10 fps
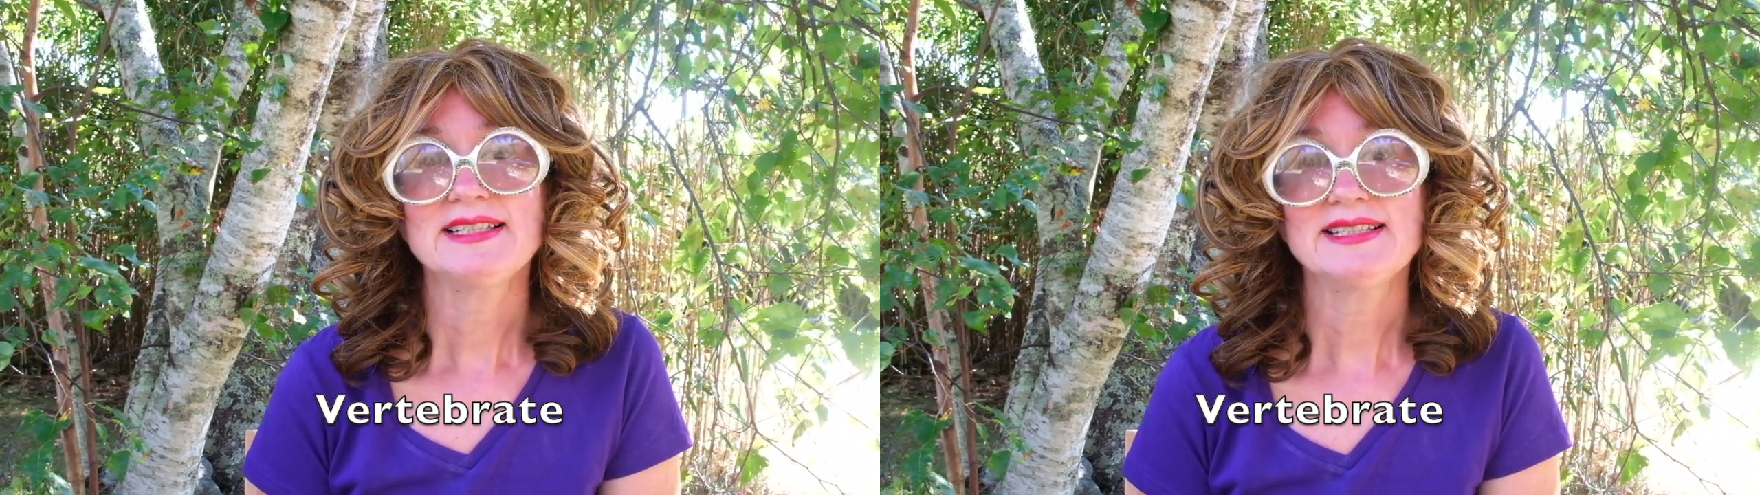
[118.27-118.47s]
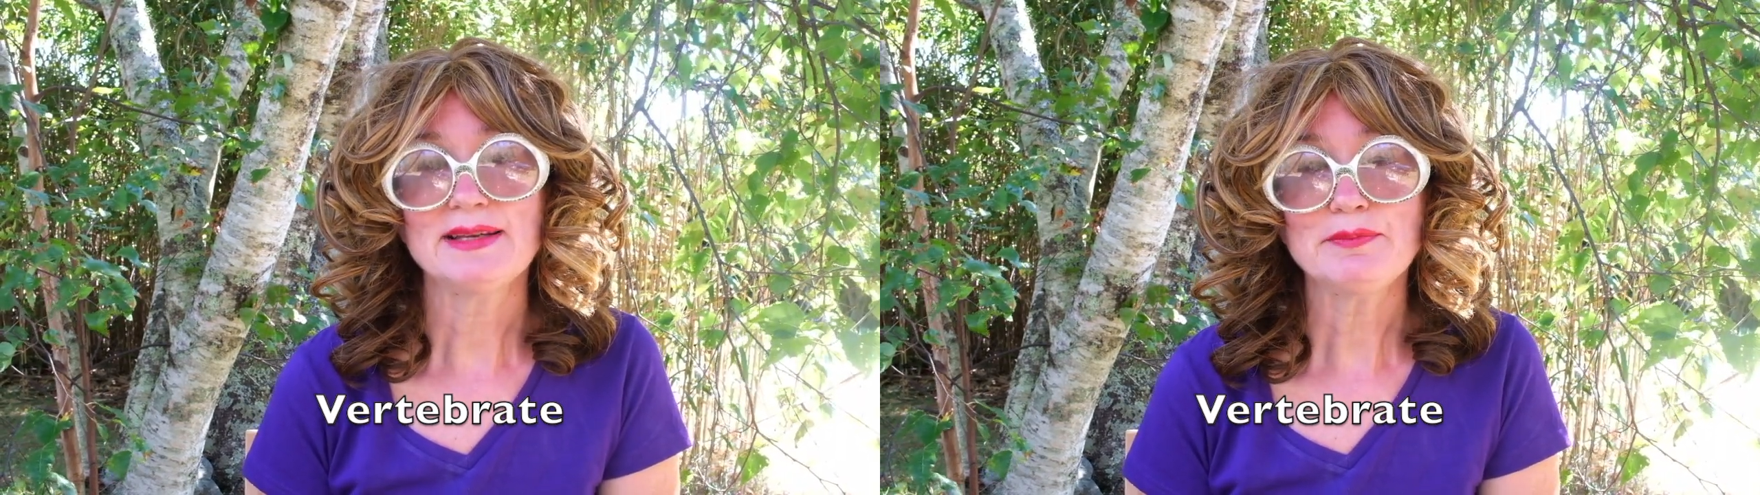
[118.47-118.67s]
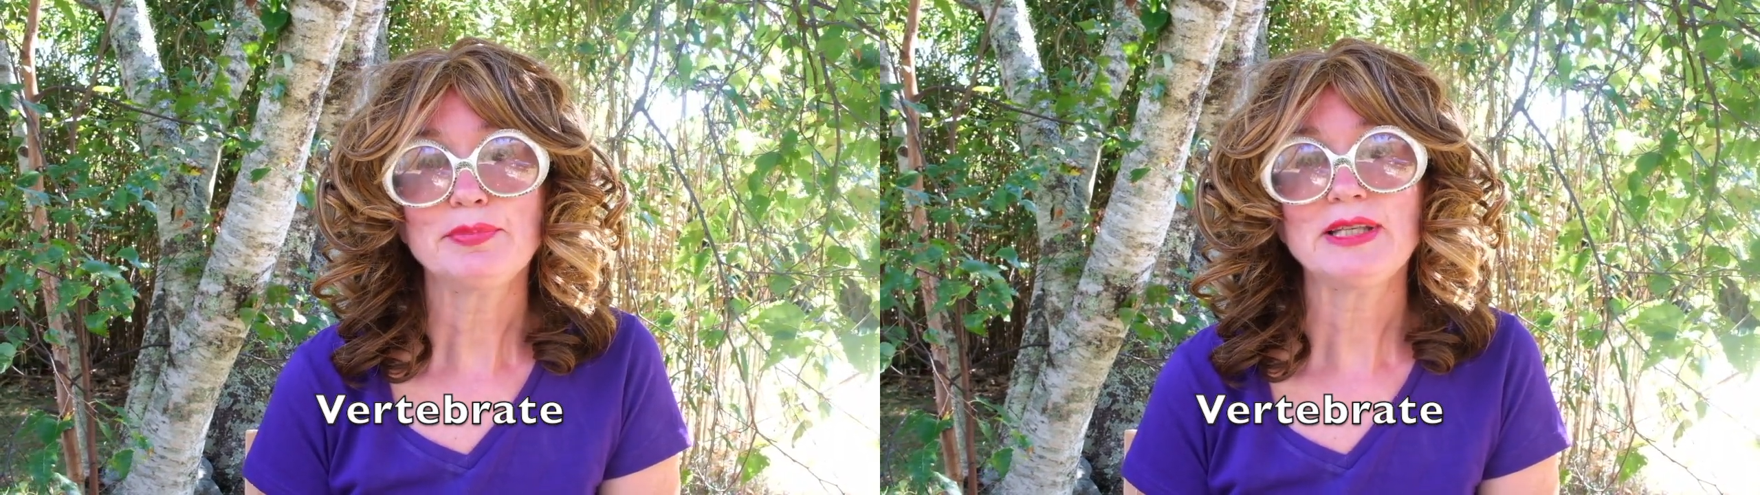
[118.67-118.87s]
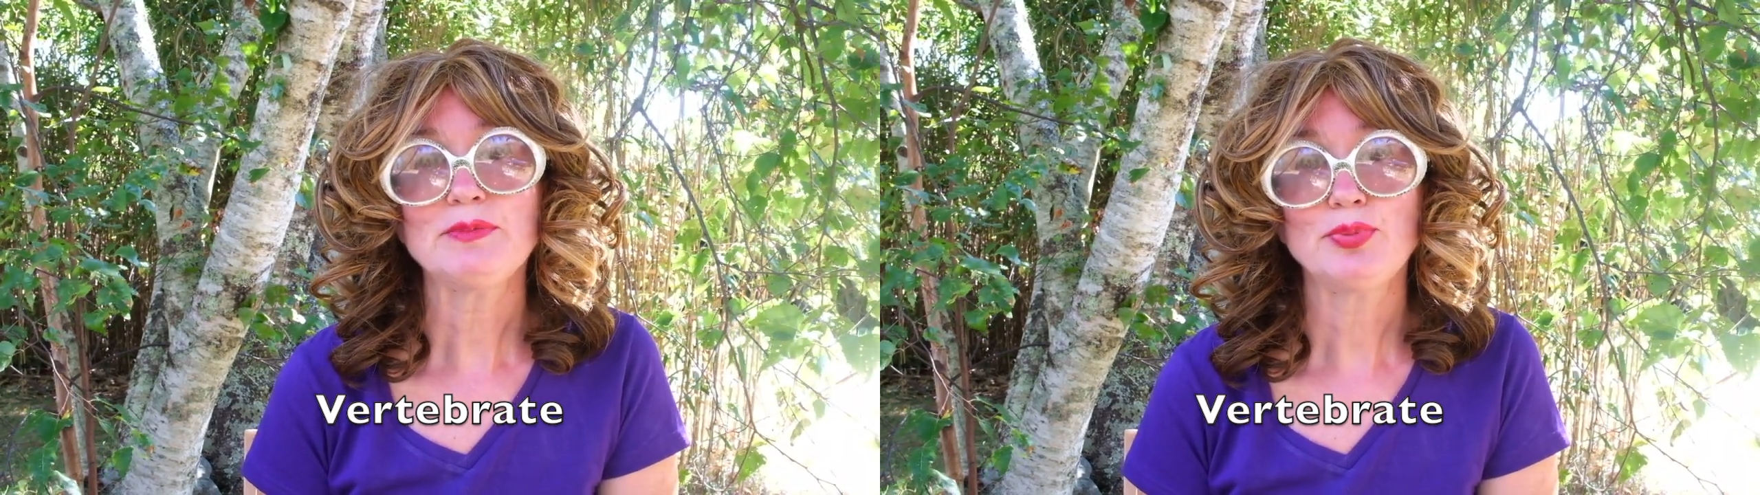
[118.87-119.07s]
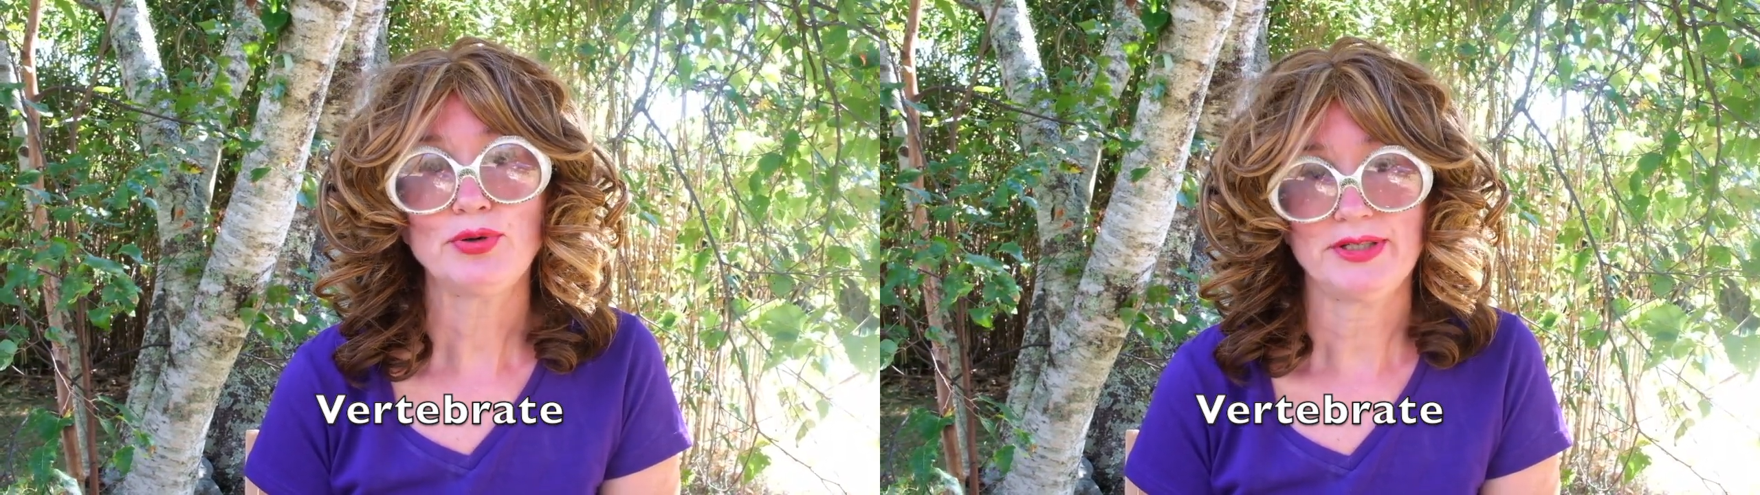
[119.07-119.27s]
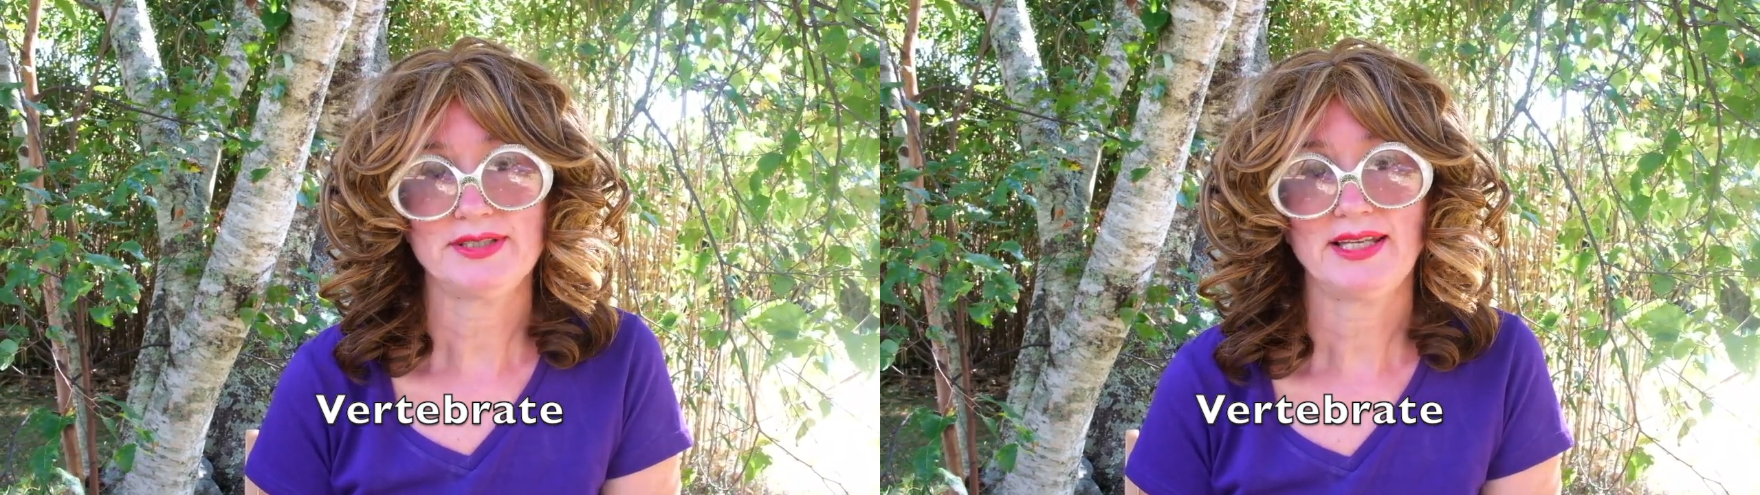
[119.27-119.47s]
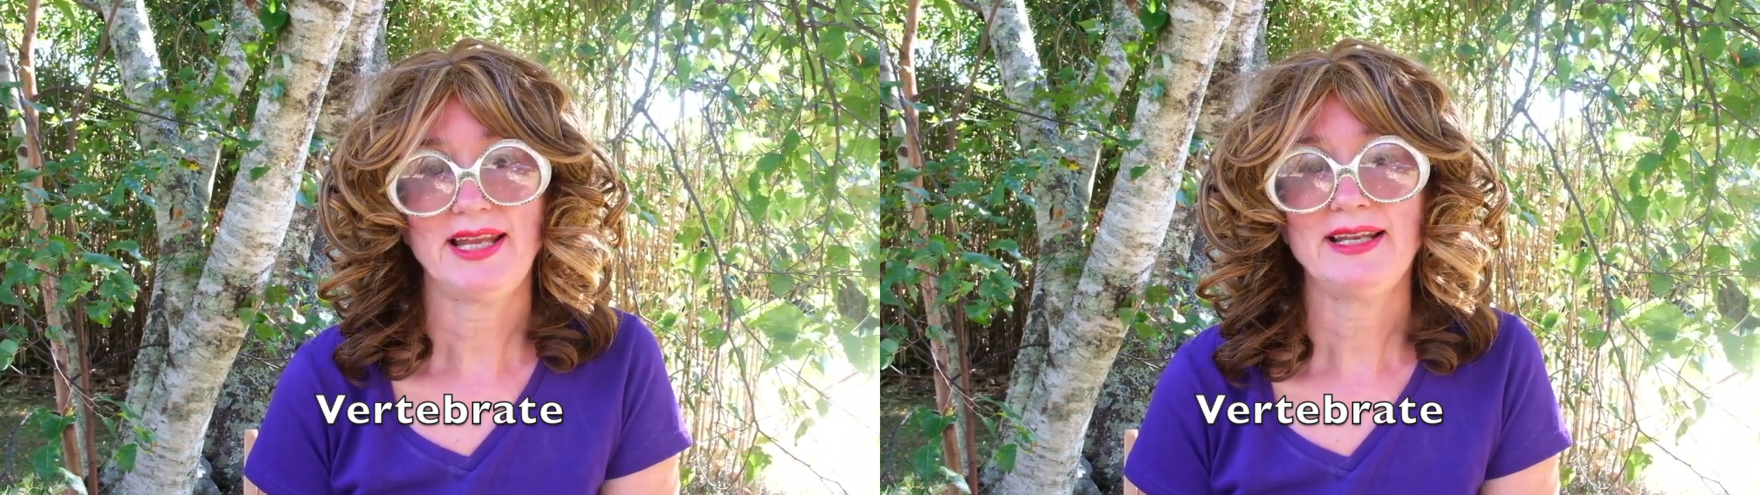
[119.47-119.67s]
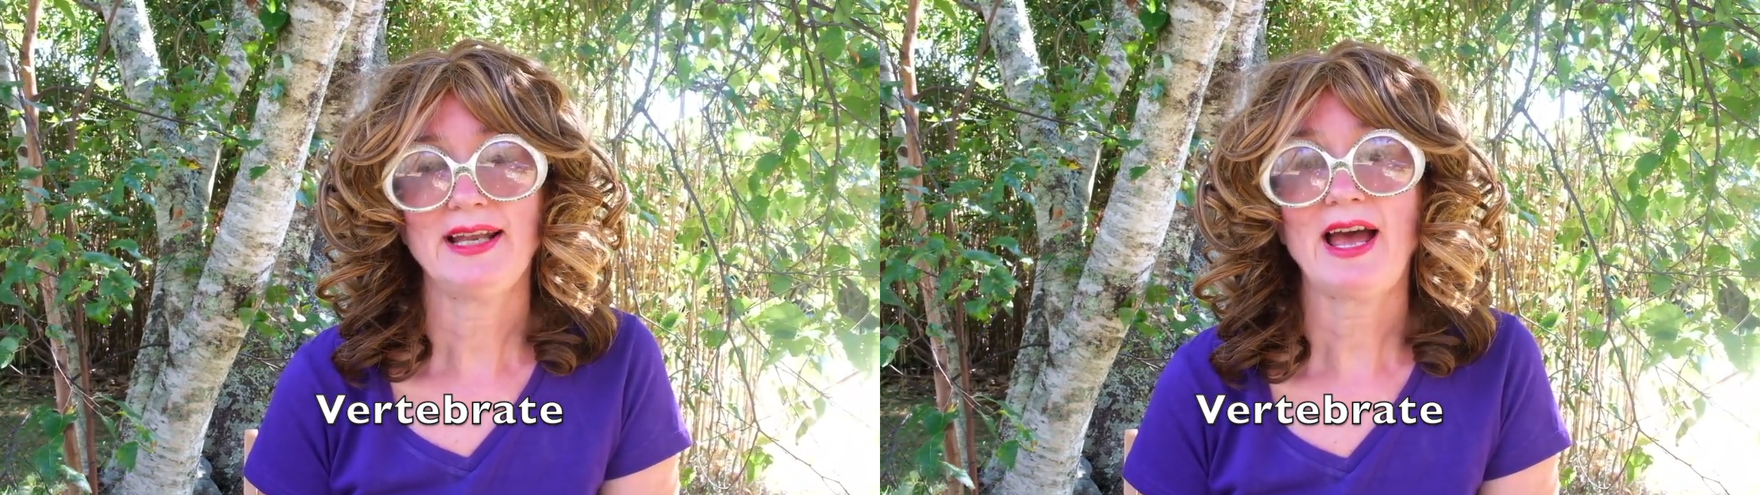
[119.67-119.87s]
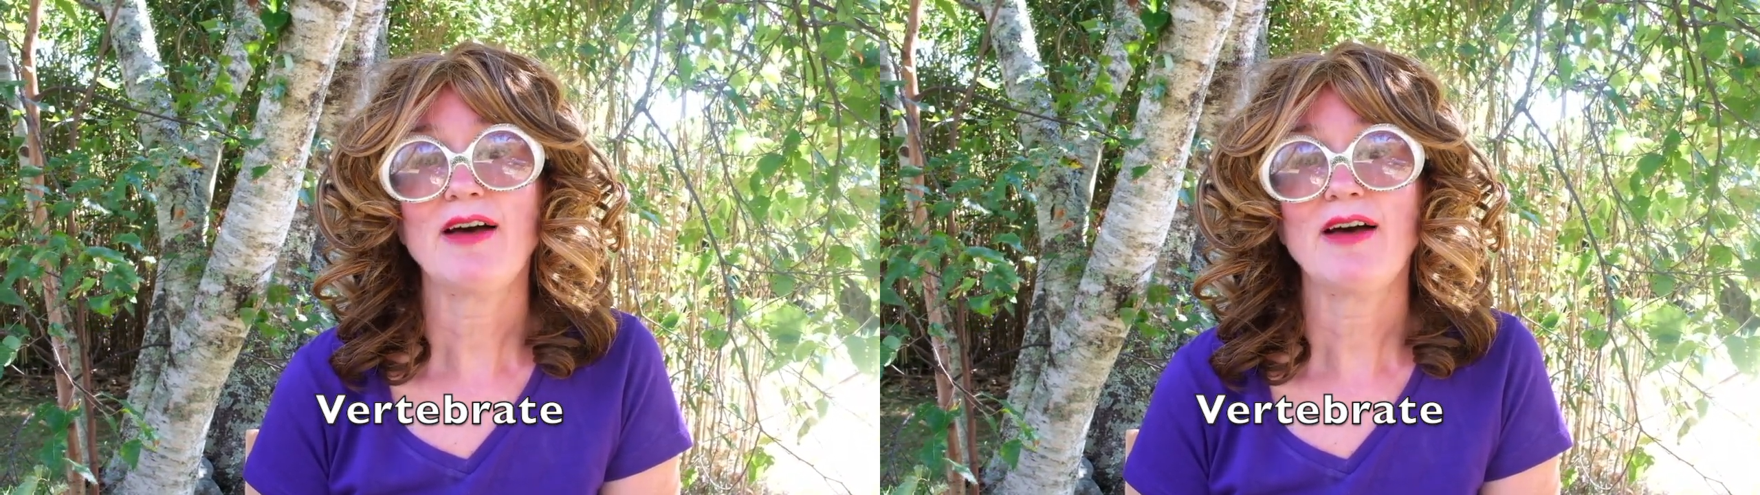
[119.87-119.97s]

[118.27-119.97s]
Simply put, an